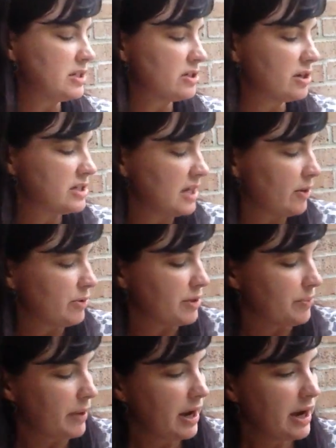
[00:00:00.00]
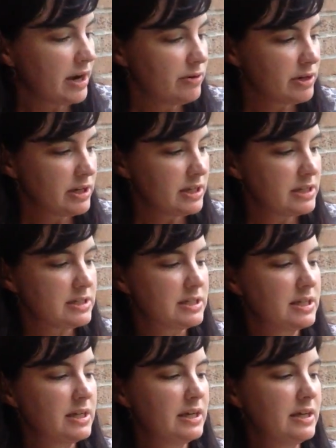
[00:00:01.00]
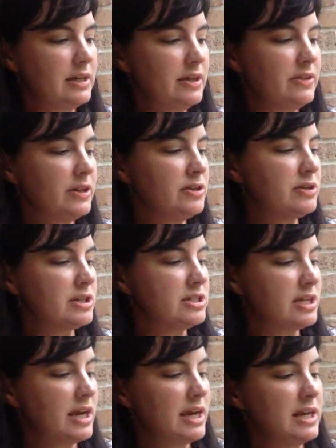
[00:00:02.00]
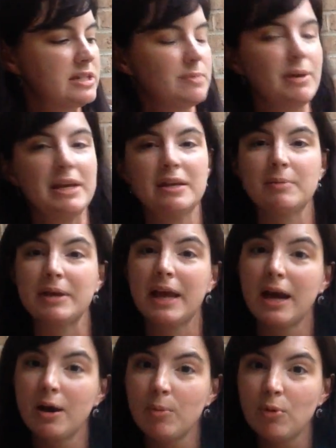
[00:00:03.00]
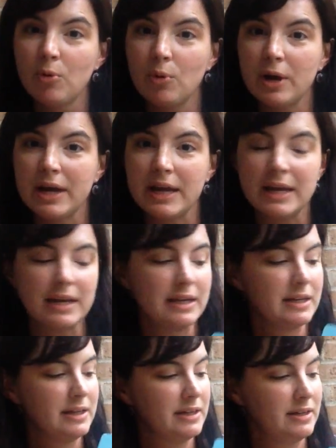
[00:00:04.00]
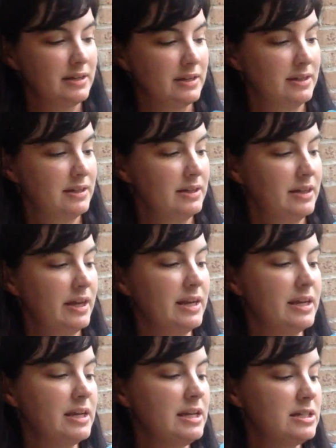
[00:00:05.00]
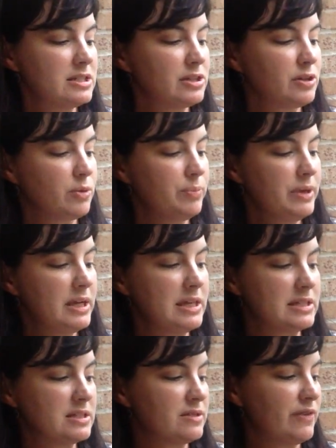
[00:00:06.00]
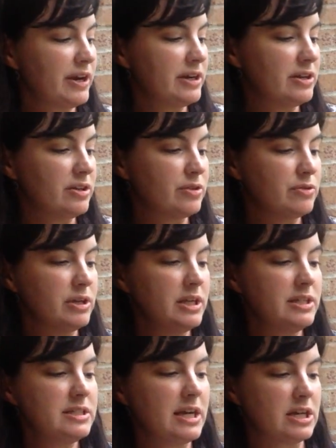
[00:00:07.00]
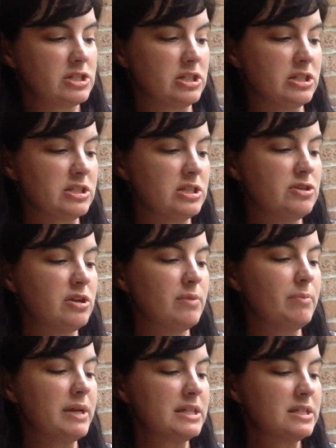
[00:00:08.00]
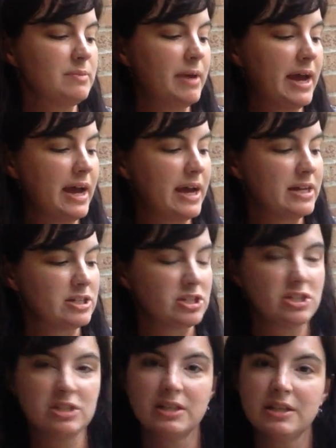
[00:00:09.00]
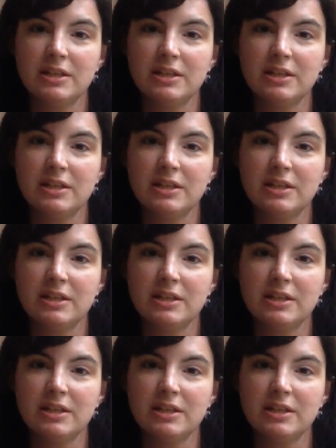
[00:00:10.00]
it starts out with a pirate, then you can change and make him a cowboy, and each little piece is divided into 3 sections, and you can mix and match